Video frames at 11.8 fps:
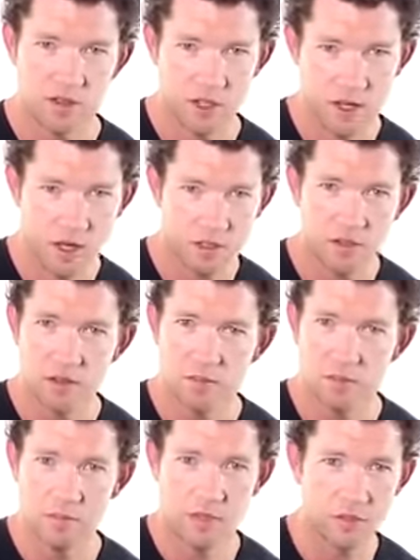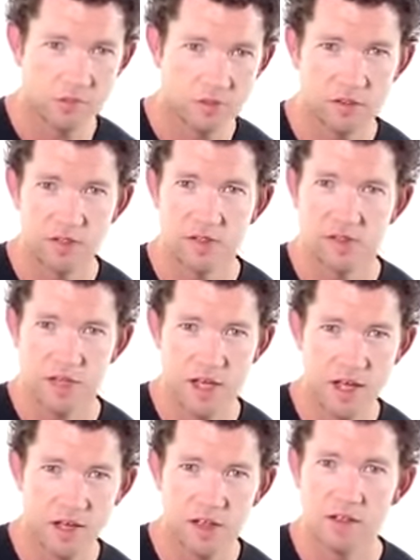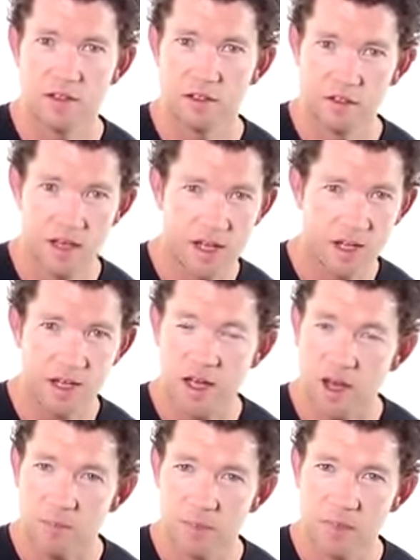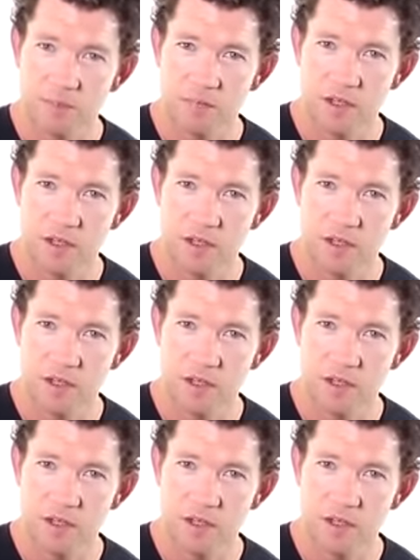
Down, miss, down, down, up.